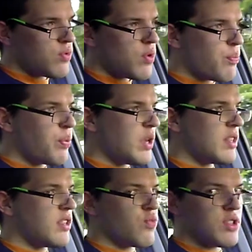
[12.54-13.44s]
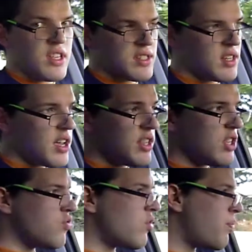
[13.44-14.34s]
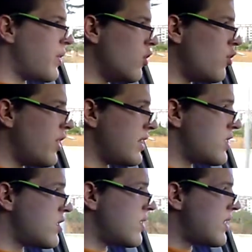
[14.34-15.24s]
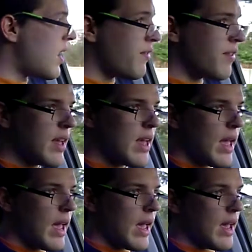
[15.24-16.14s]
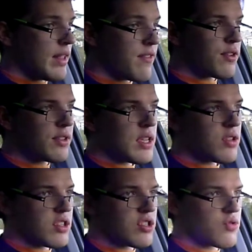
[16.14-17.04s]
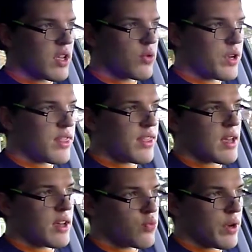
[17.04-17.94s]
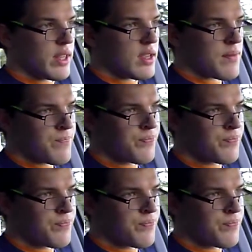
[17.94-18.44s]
European, it was designed in Europe and all that stuff, and they've continued this trend with the i20.